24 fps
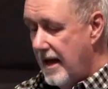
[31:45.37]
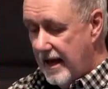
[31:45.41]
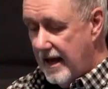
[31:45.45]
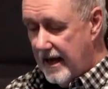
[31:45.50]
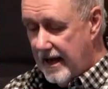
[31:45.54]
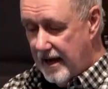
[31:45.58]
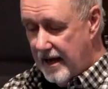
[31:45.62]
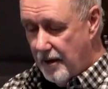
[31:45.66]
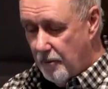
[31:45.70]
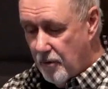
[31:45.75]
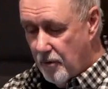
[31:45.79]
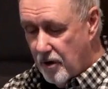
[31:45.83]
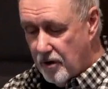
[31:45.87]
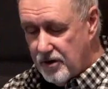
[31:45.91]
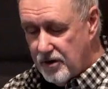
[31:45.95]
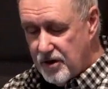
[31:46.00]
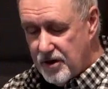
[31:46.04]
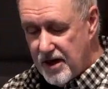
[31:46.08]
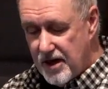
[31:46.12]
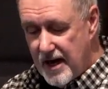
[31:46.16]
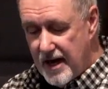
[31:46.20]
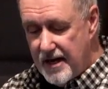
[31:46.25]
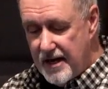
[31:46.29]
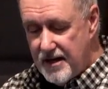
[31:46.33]
It will
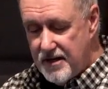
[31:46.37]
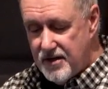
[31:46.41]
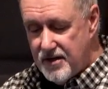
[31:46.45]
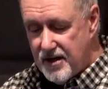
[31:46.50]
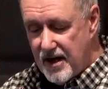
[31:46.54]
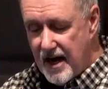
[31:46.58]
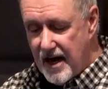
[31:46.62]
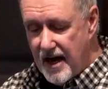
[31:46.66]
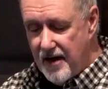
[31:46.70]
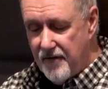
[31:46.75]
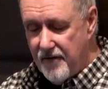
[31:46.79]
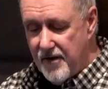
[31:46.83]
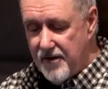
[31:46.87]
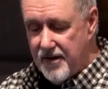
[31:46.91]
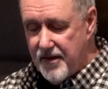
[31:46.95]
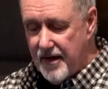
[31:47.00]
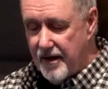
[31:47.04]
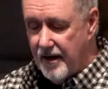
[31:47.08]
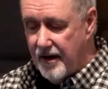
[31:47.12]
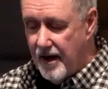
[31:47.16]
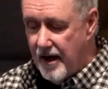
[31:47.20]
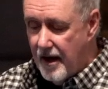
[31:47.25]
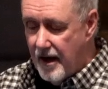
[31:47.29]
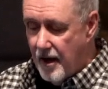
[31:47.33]
change
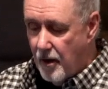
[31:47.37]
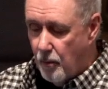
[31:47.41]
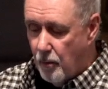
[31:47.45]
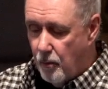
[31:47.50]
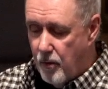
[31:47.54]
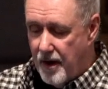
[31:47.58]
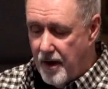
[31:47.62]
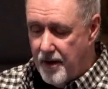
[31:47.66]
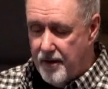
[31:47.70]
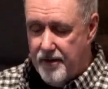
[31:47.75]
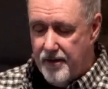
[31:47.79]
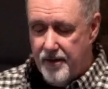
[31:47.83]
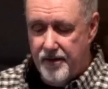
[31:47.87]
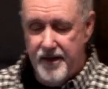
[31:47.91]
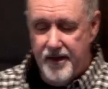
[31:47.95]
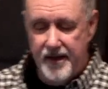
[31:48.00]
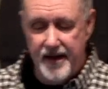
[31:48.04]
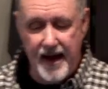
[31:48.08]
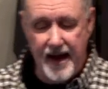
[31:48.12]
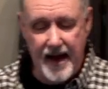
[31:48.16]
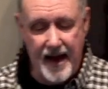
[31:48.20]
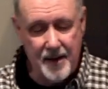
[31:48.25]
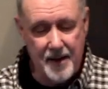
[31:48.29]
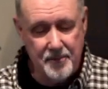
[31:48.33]
everything. When
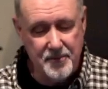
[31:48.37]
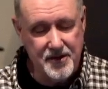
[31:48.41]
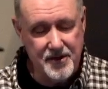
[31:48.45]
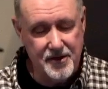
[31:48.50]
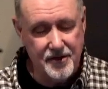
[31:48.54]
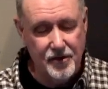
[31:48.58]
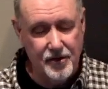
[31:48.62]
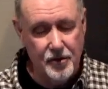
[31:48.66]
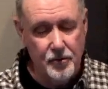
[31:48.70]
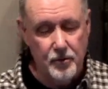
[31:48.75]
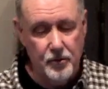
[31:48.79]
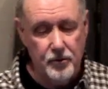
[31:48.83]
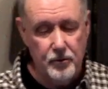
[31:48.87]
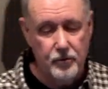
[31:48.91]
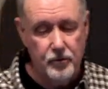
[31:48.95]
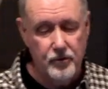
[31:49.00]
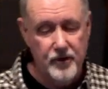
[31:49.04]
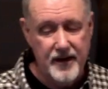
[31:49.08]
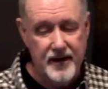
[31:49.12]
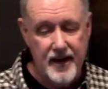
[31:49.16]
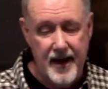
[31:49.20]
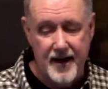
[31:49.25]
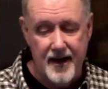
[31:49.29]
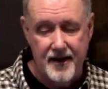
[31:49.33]
the absolute
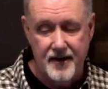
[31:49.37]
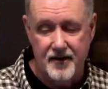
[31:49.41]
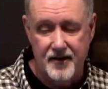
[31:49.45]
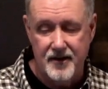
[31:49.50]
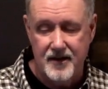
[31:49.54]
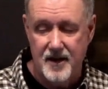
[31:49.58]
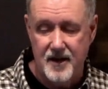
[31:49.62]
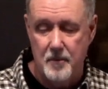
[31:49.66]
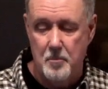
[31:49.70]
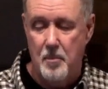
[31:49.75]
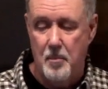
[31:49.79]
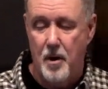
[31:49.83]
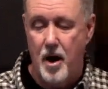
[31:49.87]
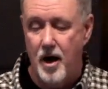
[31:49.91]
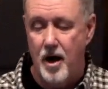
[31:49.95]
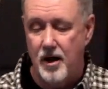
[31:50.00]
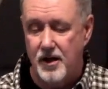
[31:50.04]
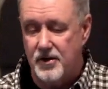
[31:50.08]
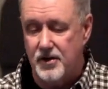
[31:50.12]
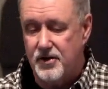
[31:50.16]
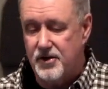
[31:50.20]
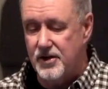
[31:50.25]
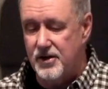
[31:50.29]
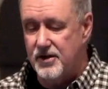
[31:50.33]
creator
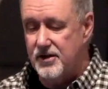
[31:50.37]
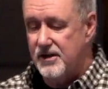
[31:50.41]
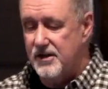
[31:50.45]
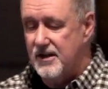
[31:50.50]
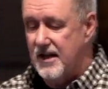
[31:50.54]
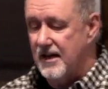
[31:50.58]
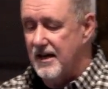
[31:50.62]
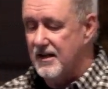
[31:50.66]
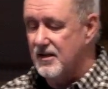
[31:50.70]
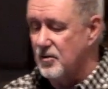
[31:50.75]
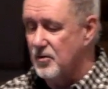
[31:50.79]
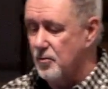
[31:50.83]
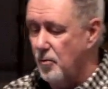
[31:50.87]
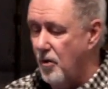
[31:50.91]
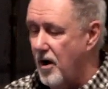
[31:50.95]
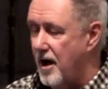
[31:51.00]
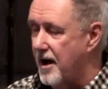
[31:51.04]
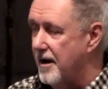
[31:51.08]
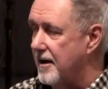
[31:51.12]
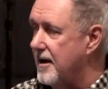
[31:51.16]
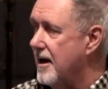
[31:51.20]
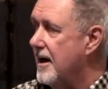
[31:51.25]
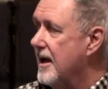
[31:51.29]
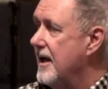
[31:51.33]
demolishes, guess
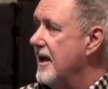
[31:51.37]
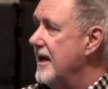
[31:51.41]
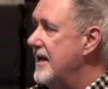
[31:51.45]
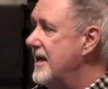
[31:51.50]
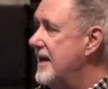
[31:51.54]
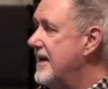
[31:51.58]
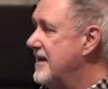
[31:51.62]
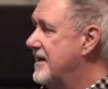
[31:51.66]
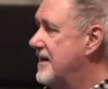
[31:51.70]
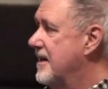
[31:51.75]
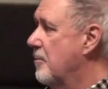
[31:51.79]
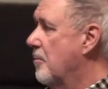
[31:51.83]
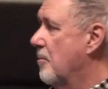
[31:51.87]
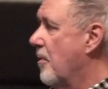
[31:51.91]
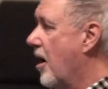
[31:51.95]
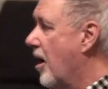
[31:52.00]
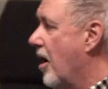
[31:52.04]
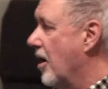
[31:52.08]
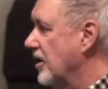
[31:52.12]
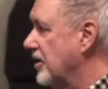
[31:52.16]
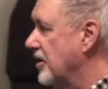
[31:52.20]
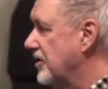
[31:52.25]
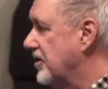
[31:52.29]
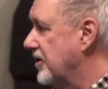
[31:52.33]
what? he
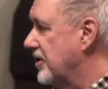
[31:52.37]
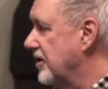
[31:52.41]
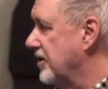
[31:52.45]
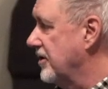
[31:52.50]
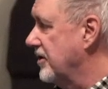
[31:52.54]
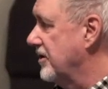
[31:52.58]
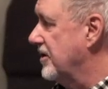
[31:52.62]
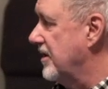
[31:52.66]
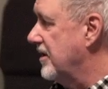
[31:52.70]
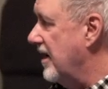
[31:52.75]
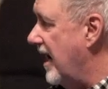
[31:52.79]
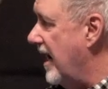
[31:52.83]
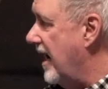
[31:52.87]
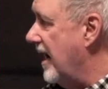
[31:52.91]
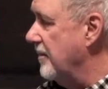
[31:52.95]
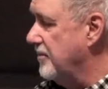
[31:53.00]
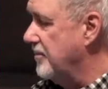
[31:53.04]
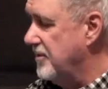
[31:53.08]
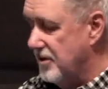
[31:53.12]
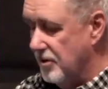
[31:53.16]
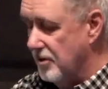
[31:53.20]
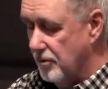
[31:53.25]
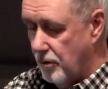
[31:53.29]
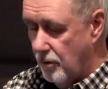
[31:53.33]
demolishes
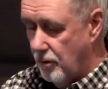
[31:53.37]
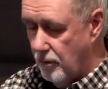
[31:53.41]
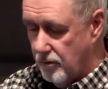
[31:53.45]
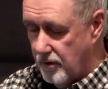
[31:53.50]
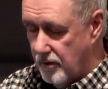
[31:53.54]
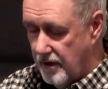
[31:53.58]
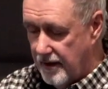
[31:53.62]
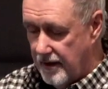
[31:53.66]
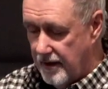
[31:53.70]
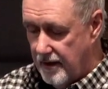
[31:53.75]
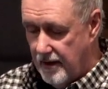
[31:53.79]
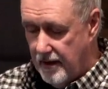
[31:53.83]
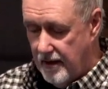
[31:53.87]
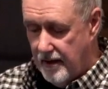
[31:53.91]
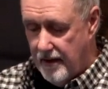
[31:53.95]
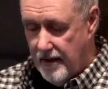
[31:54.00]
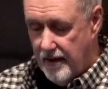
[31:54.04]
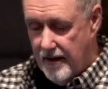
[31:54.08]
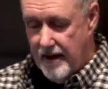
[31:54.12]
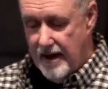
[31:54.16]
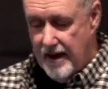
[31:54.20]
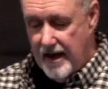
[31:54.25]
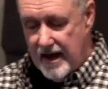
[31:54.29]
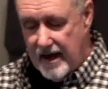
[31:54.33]
absolutely.
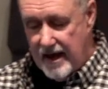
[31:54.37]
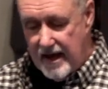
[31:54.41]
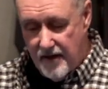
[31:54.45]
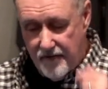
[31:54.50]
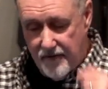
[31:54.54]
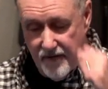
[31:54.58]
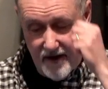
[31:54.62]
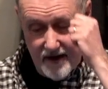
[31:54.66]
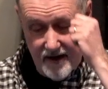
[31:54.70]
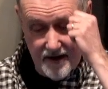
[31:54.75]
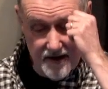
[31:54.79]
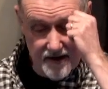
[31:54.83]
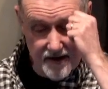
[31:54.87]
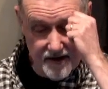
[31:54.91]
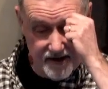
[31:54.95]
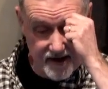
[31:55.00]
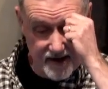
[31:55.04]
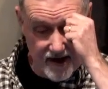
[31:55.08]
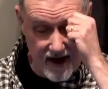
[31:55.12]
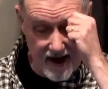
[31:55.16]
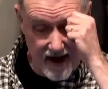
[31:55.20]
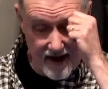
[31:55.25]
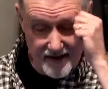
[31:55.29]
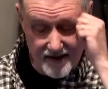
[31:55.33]
If he
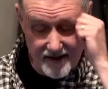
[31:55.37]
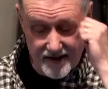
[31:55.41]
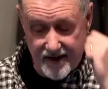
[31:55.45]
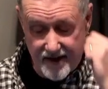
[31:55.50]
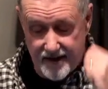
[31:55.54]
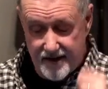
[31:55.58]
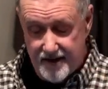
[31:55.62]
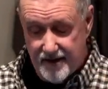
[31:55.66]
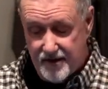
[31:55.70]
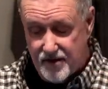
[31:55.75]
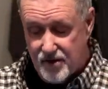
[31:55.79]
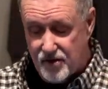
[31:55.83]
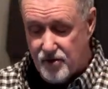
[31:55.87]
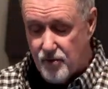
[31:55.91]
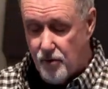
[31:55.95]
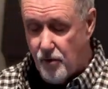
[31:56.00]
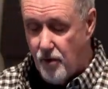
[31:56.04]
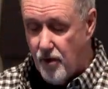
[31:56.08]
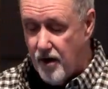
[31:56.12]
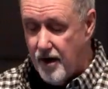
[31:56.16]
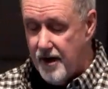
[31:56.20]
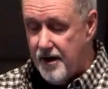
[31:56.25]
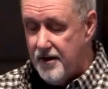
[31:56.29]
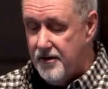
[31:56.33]
decides to
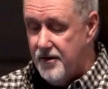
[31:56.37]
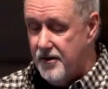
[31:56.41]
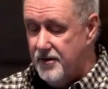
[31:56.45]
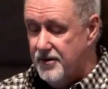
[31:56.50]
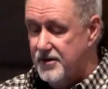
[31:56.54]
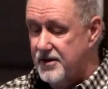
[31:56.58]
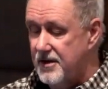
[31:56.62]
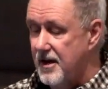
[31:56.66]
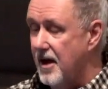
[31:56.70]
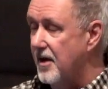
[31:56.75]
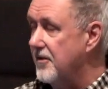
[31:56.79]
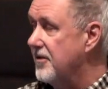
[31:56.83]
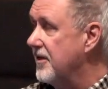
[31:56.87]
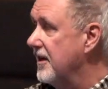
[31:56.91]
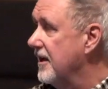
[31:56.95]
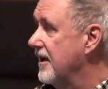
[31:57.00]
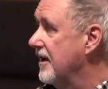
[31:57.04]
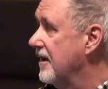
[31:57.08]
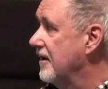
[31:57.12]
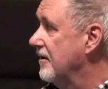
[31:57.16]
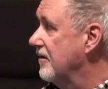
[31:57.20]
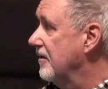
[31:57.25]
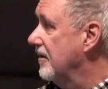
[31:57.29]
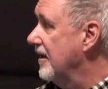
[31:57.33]
destroy, there's
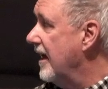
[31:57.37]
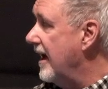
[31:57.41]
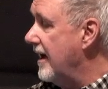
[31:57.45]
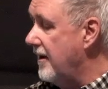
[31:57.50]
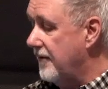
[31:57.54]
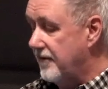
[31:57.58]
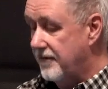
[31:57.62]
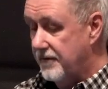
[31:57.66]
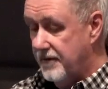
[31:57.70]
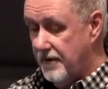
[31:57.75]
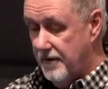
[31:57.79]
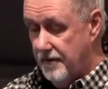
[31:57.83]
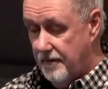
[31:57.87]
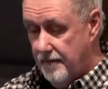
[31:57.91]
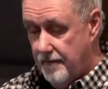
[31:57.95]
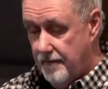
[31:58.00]
nothing left.